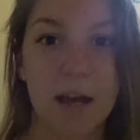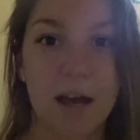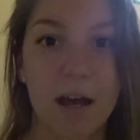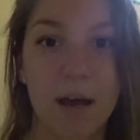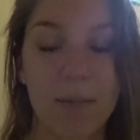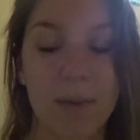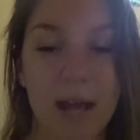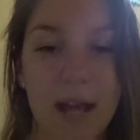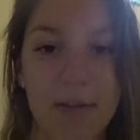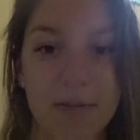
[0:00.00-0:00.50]

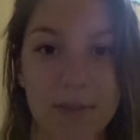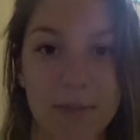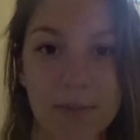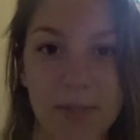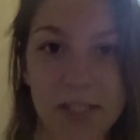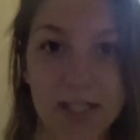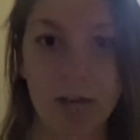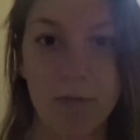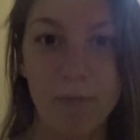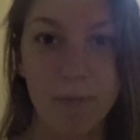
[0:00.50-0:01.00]
Um, I have some
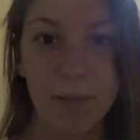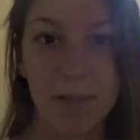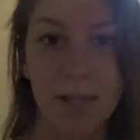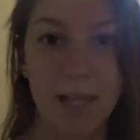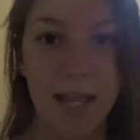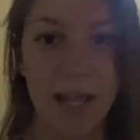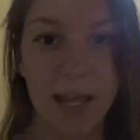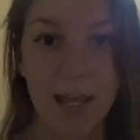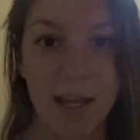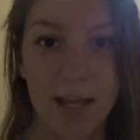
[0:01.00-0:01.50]
stuff
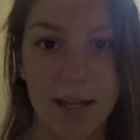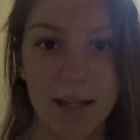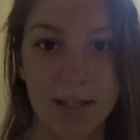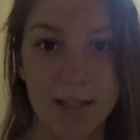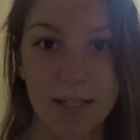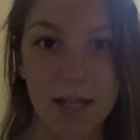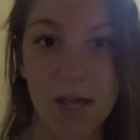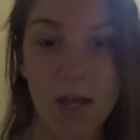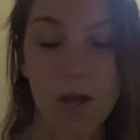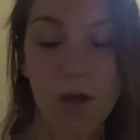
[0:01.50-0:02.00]
planned